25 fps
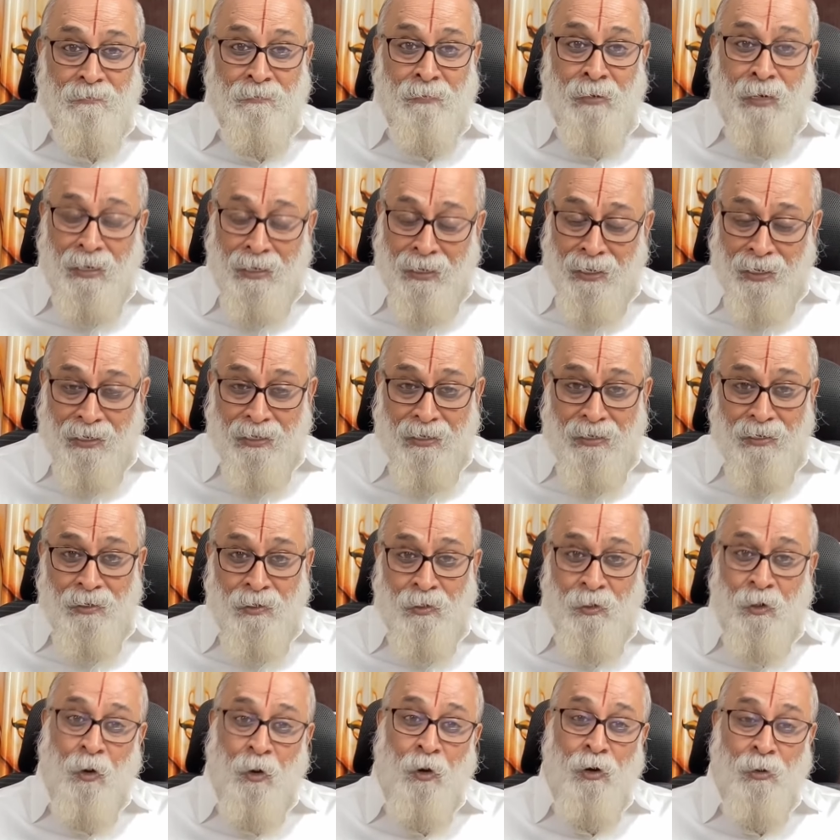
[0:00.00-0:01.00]
by
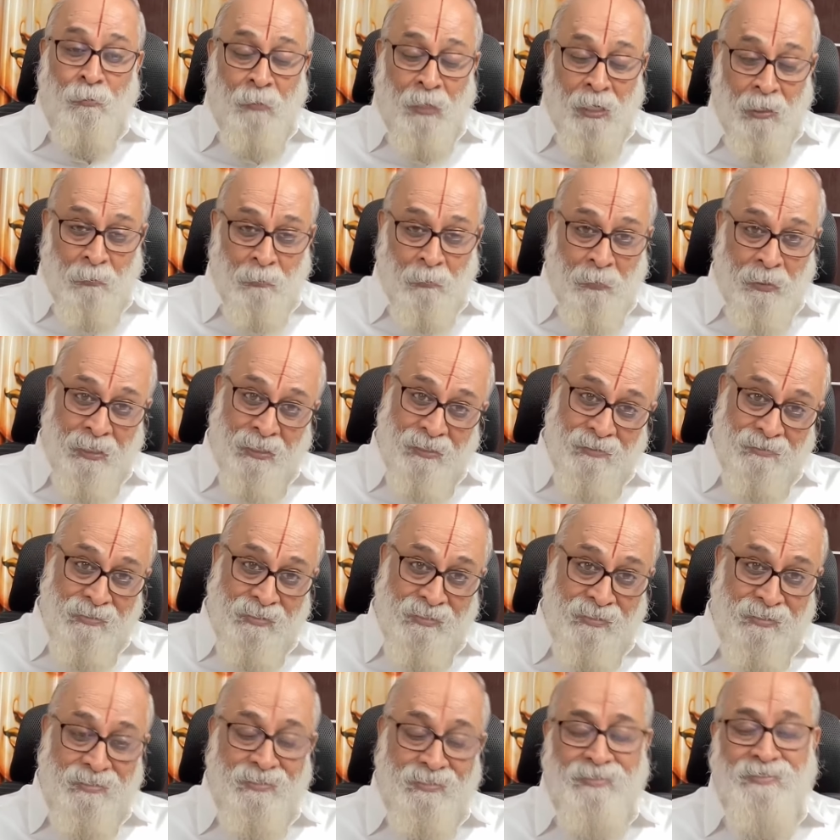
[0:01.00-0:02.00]
normal
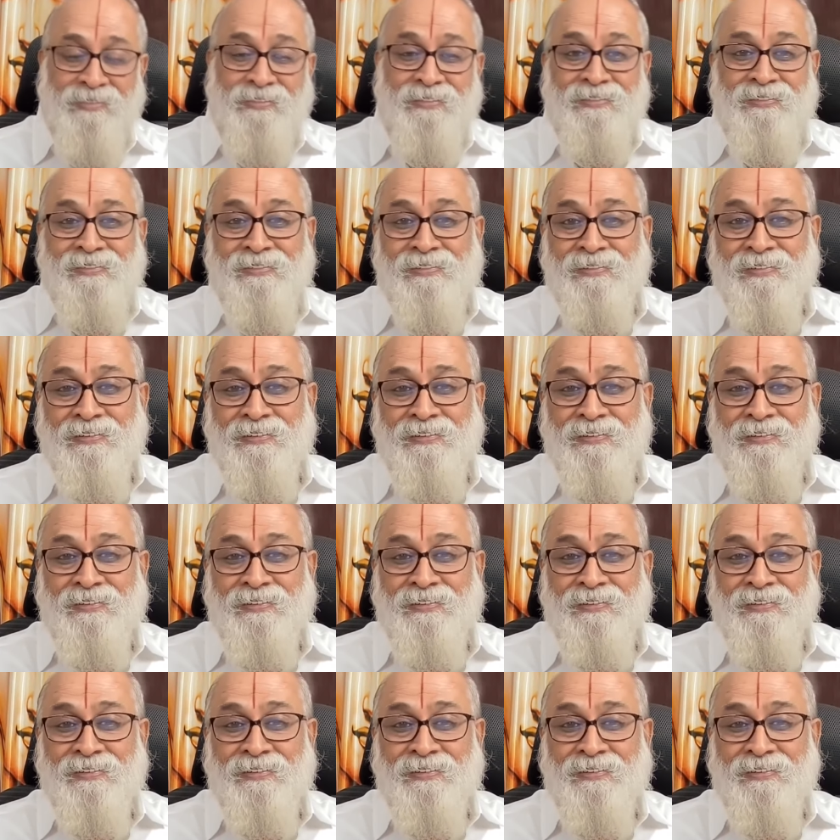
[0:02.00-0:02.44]
means,